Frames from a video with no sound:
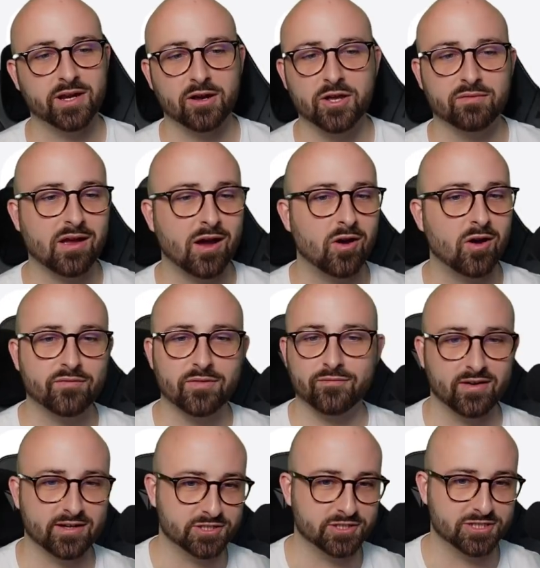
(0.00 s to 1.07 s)
I could have cut off at
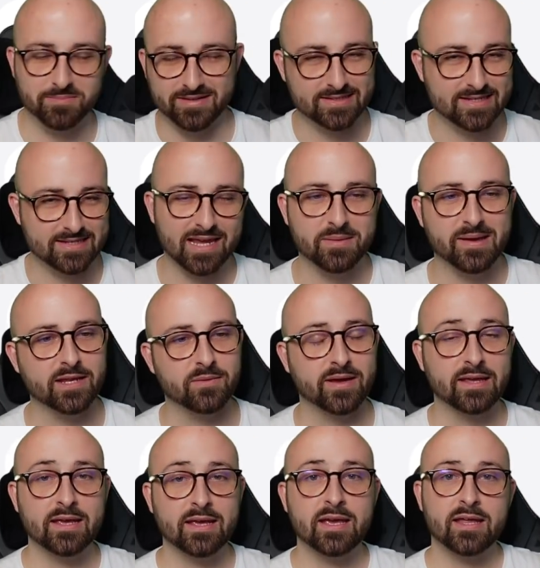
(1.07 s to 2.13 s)
friendship and day. But
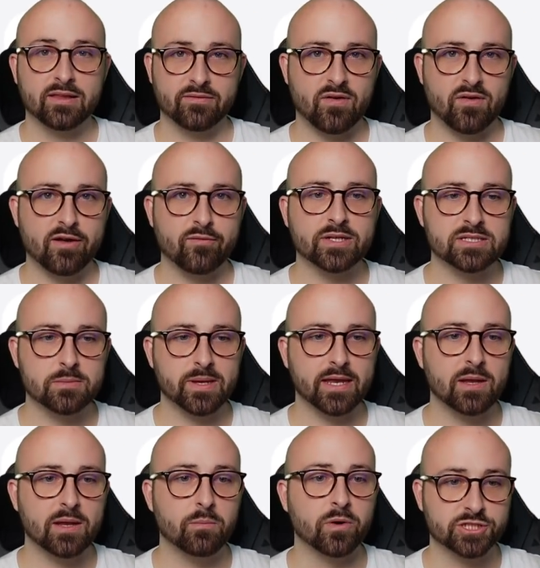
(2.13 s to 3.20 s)
anyway, the 5 words at the
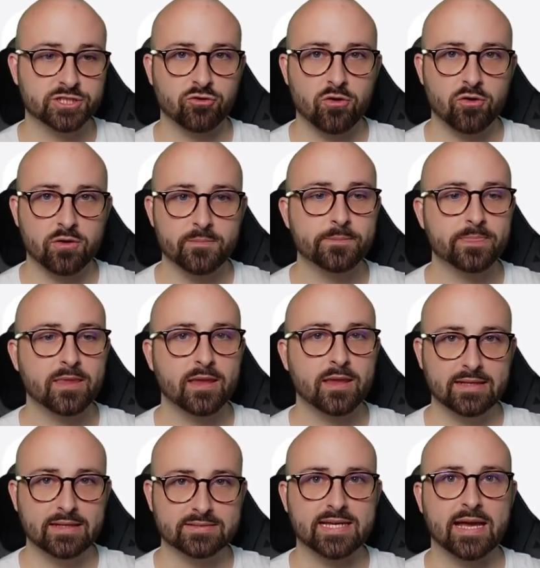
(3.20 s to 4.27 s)
beginning were strong,
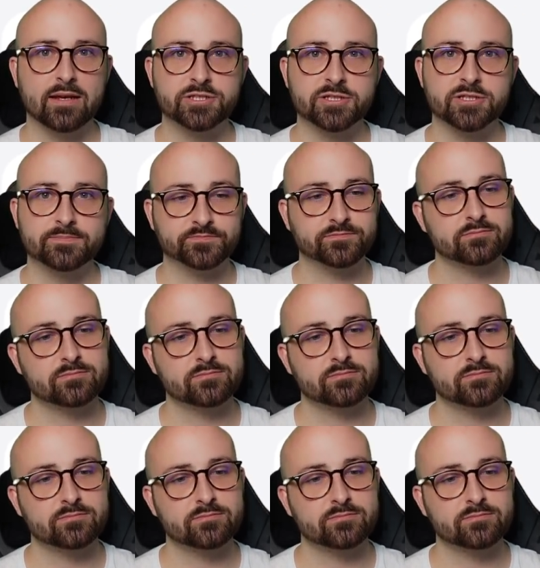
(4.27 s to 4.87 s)
intelligent,